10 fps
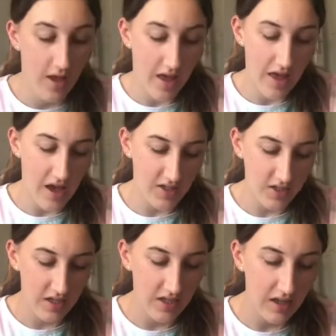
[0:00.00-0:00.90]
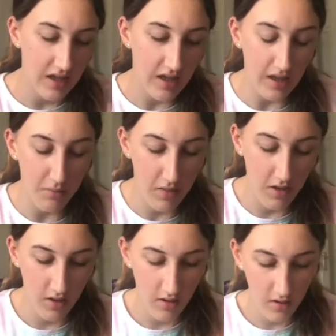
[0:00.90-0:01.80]
it actually came
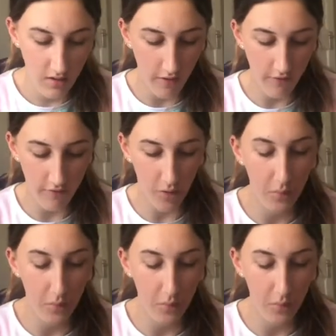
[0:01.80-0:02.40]
from